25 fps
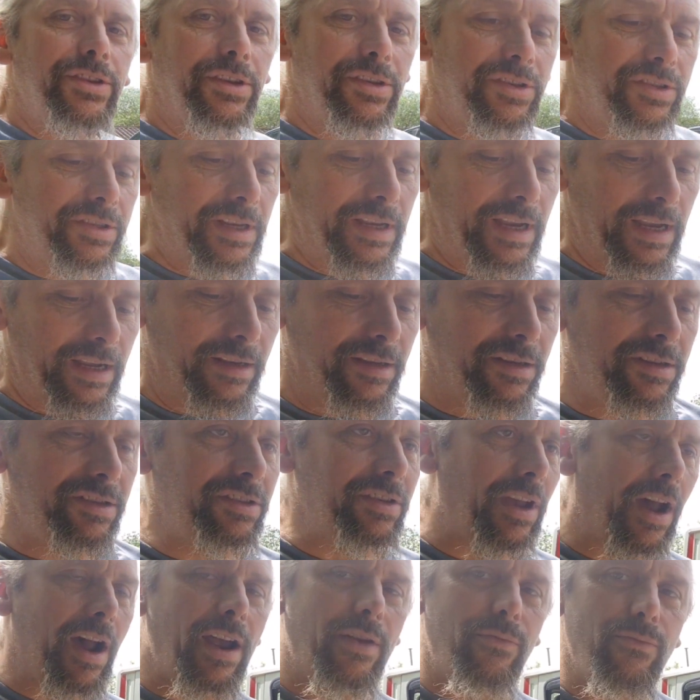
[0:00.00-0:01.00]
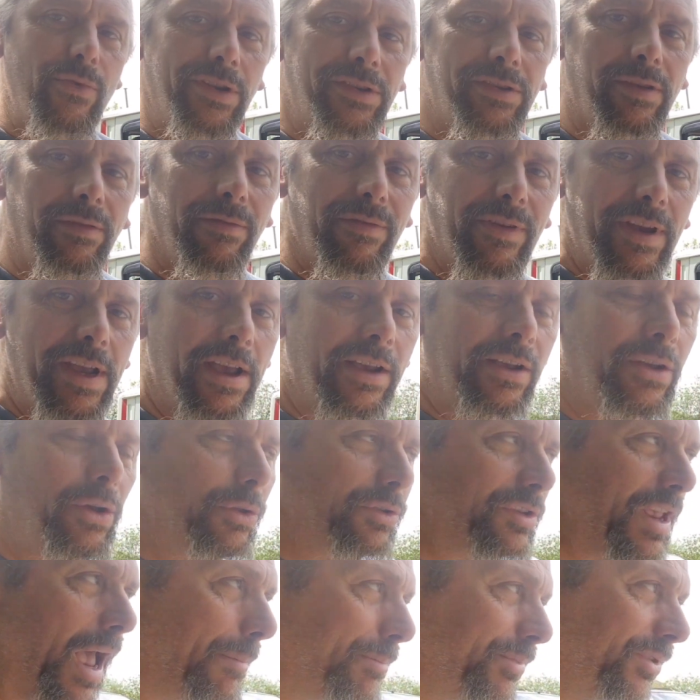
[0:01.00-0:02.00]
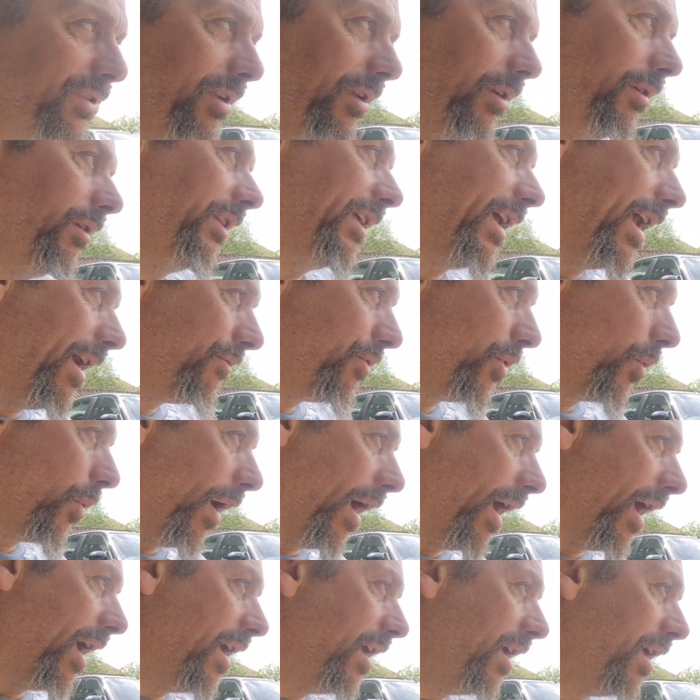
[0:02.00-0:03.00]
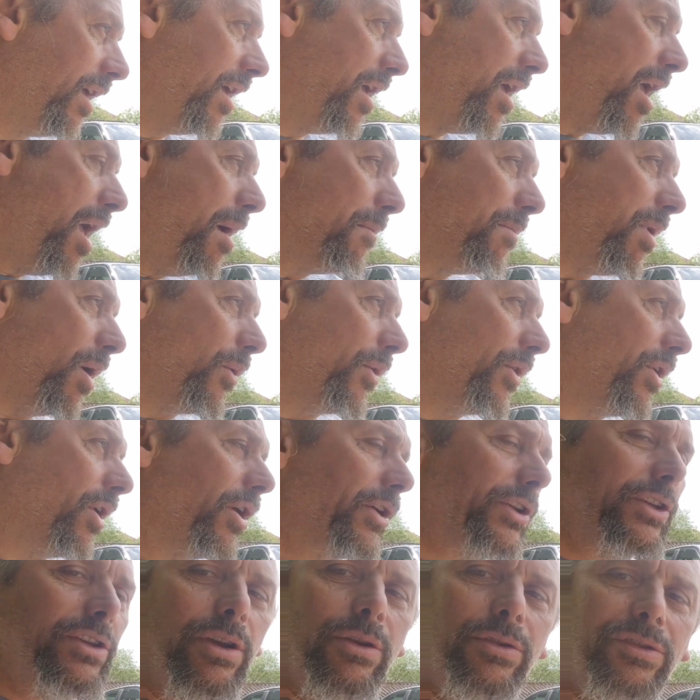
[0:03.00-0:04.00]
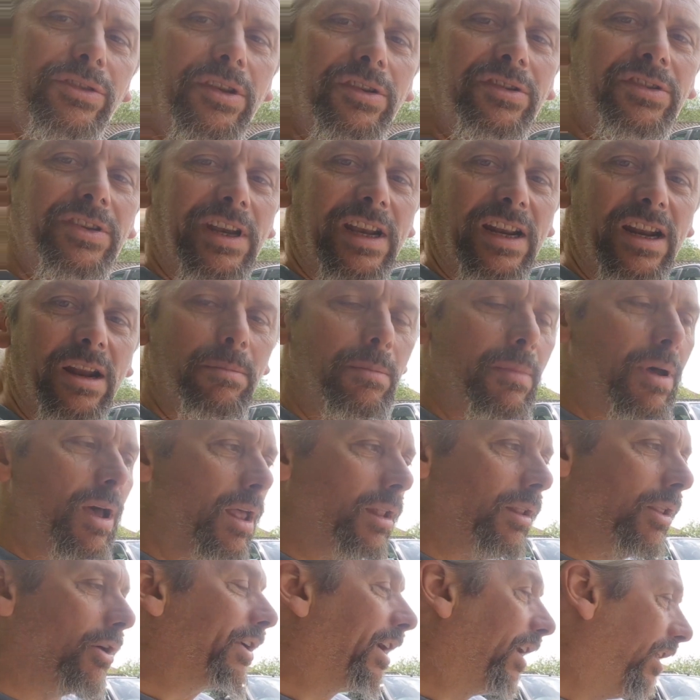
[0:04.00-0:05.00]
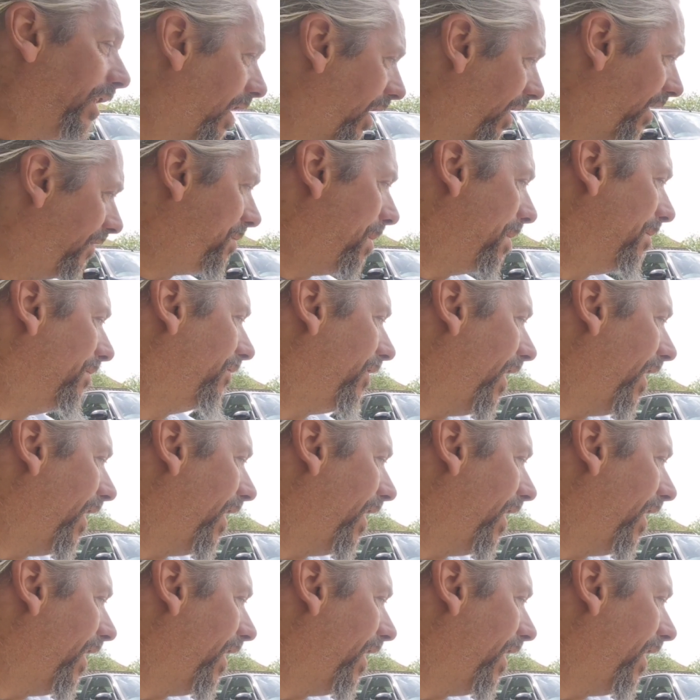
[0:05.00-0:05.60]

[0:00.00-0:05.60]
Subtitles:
to seeing sign-written vehicles absolutely everywhere, but we're not used to seeing them looking like they've been